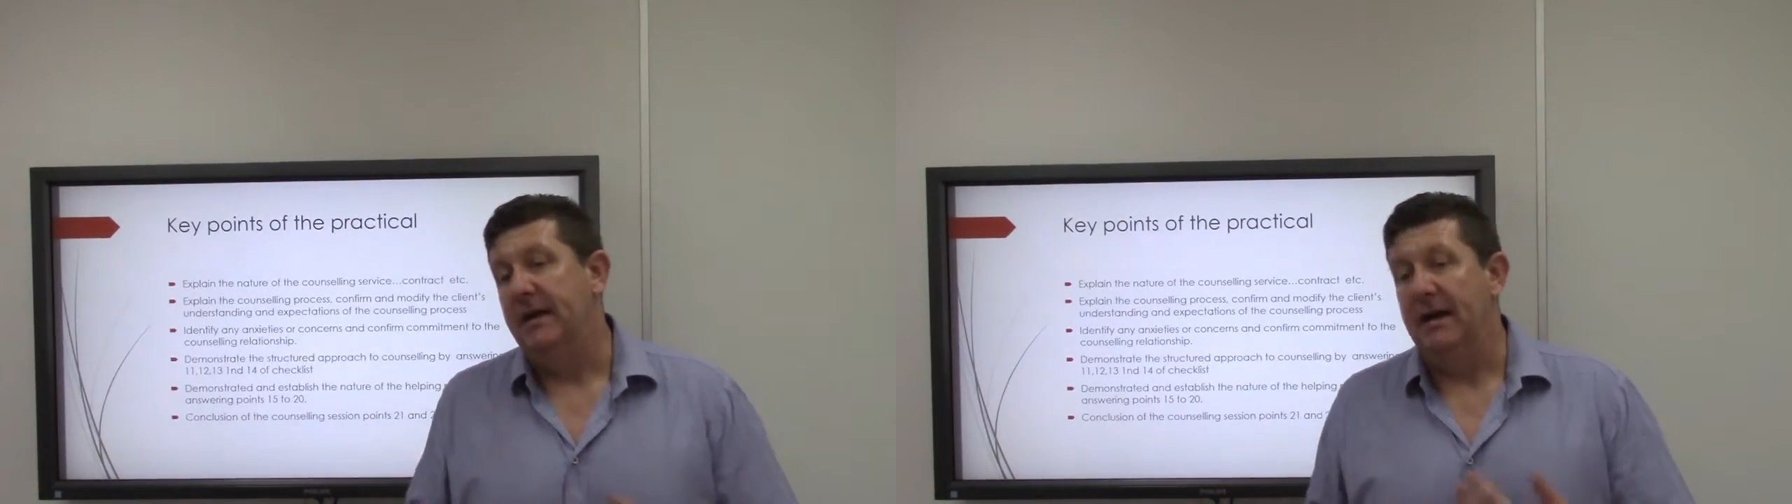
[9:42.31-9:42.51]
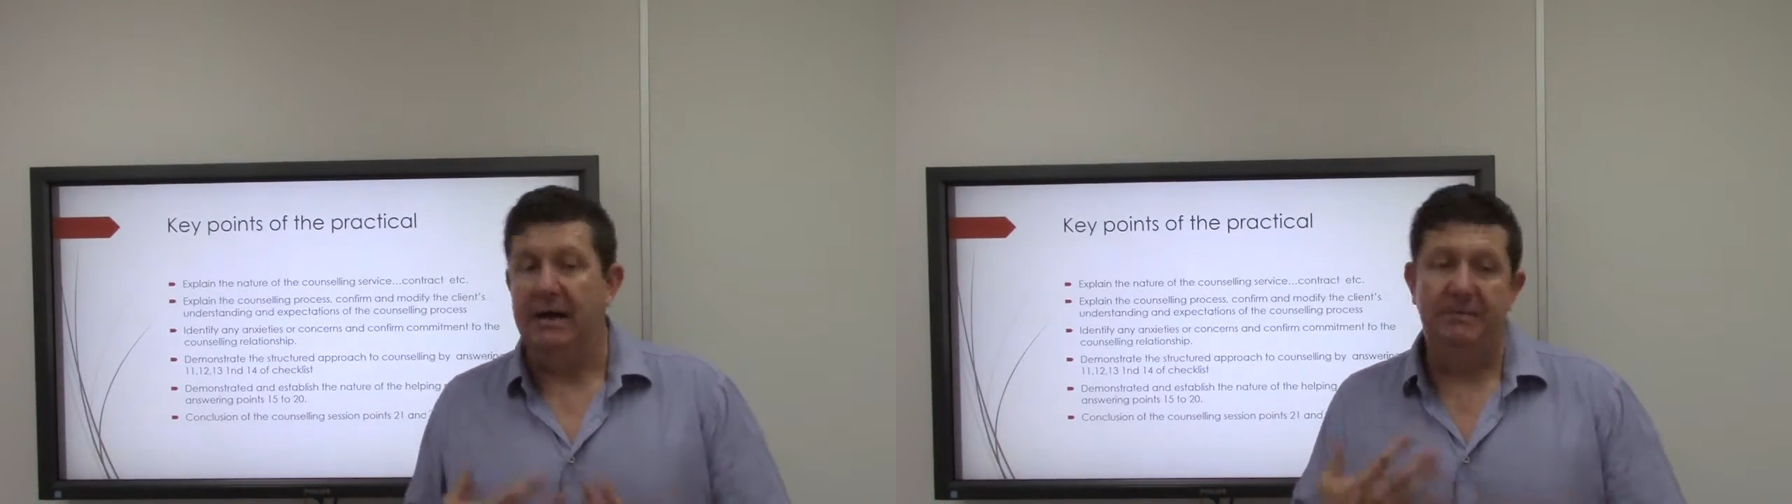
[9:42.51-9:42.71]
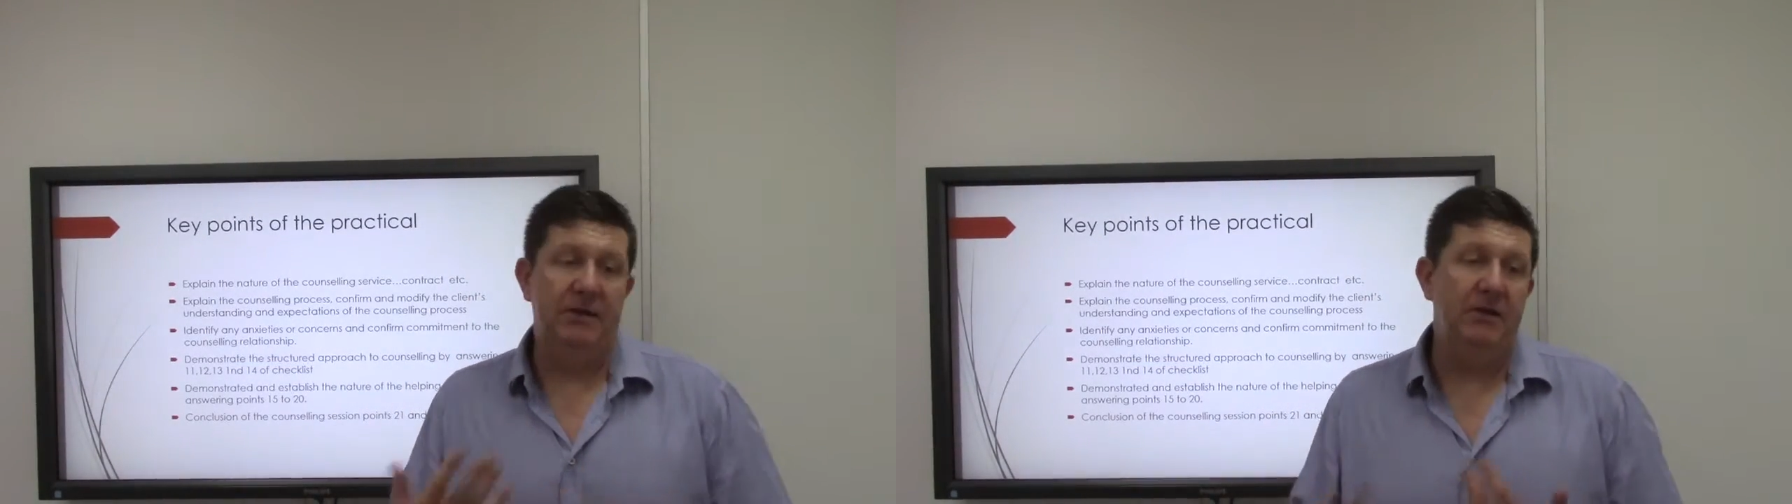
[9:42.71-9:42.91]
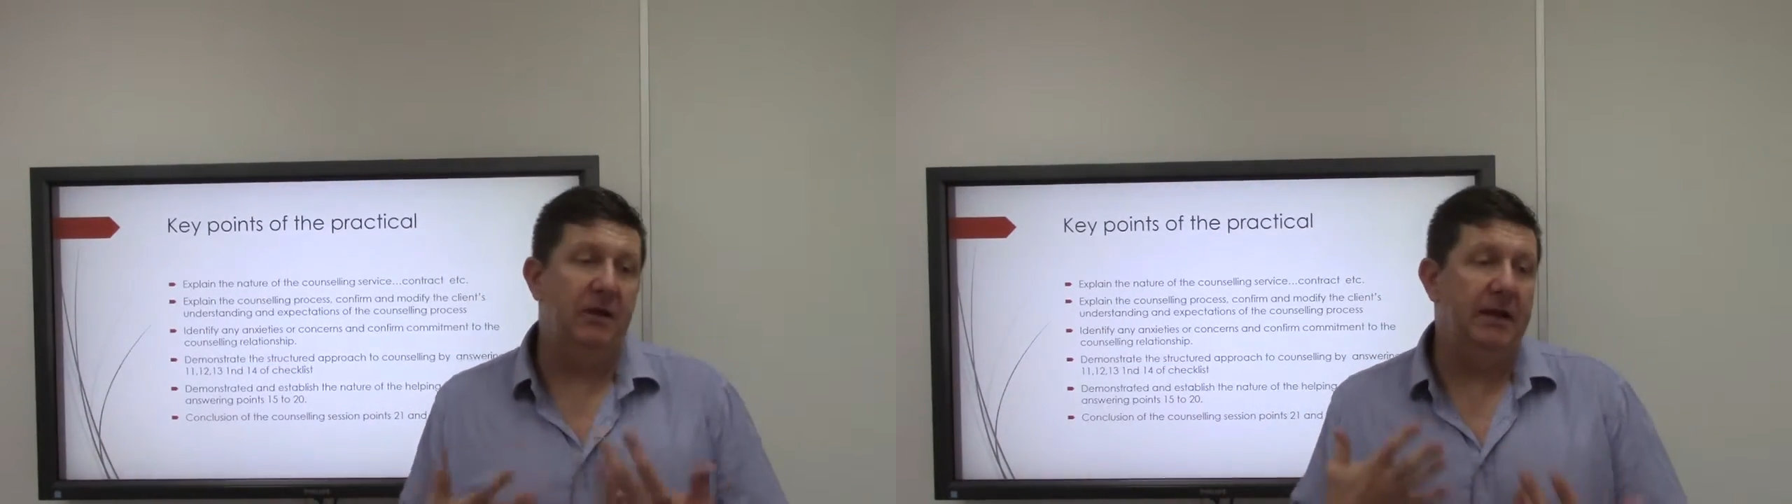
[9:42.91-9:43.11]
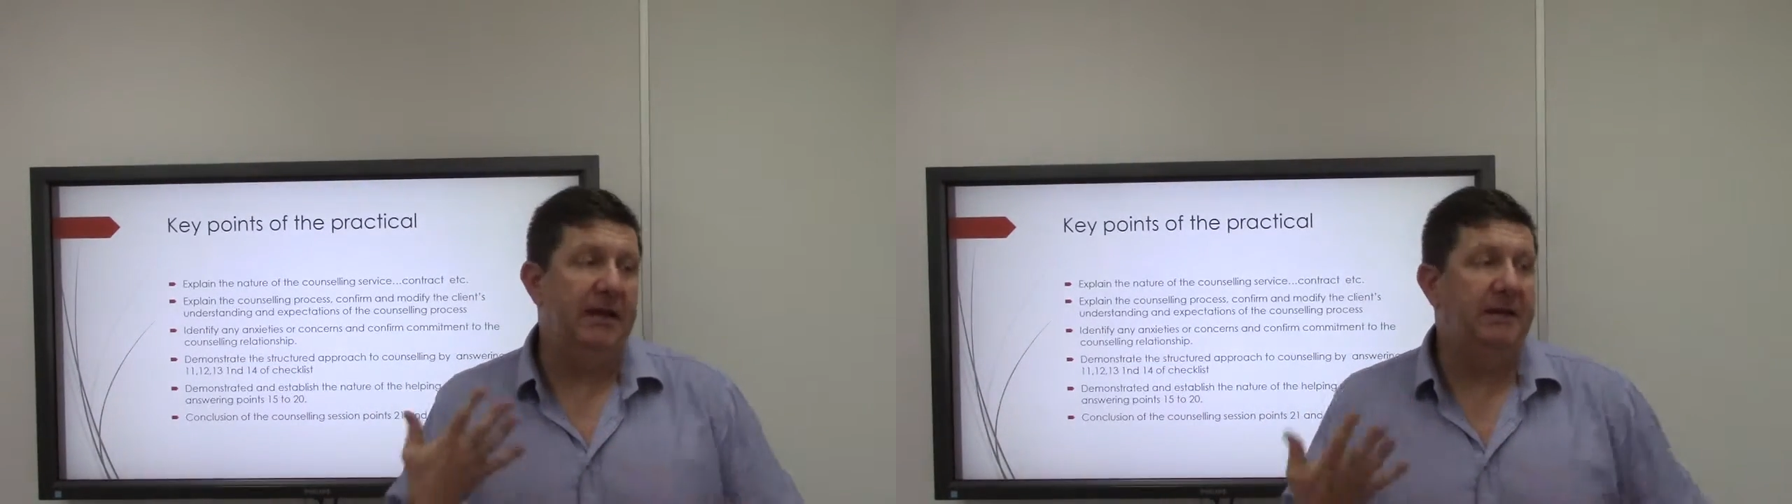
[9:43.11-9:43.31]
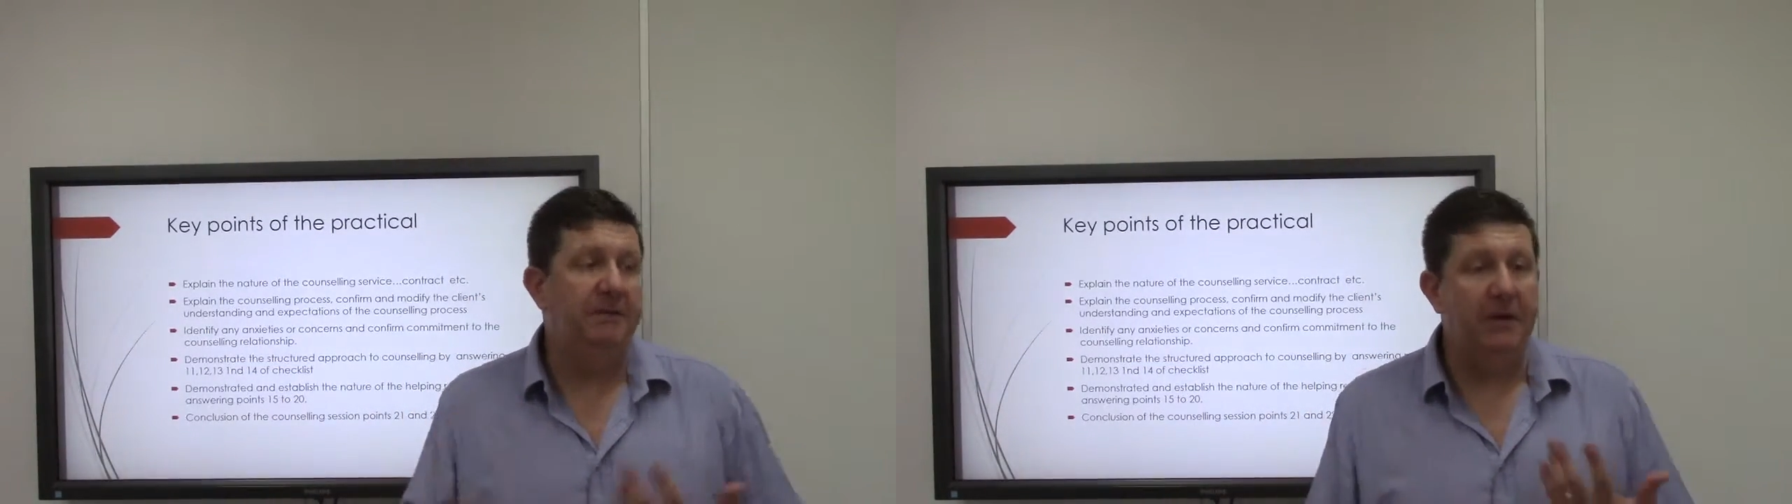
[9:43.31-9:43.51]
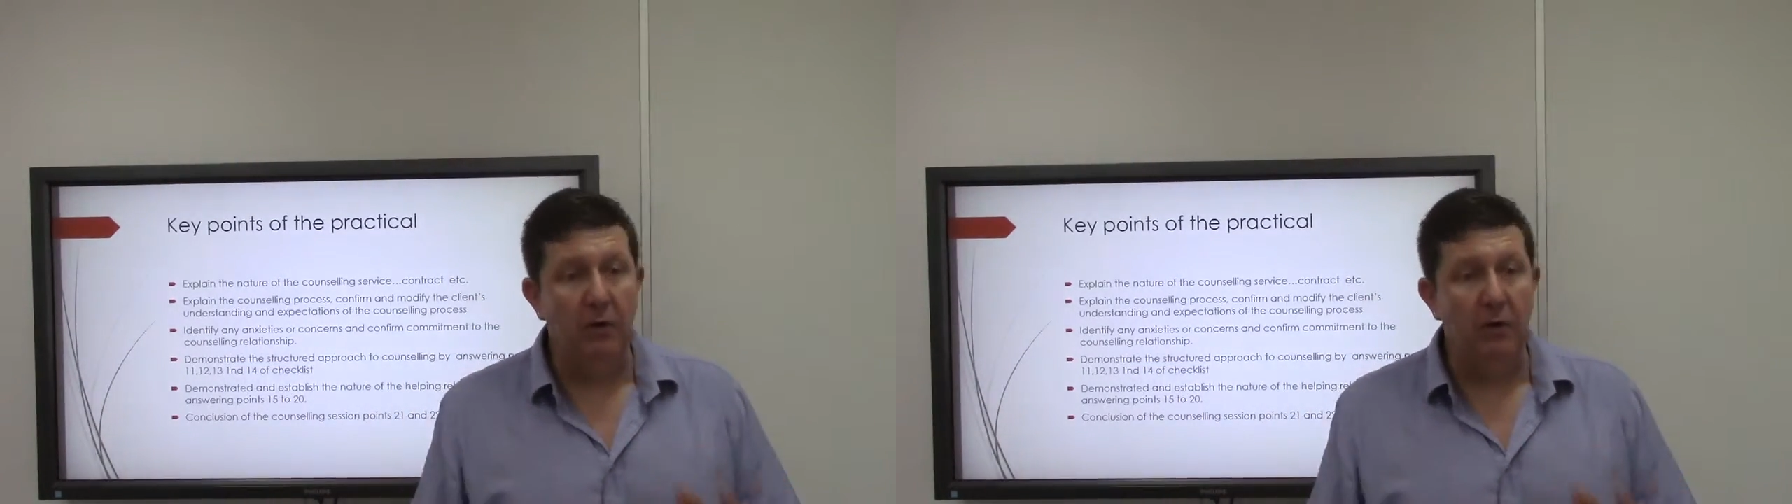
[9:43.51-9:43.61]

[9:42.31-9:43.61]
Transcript: So you identify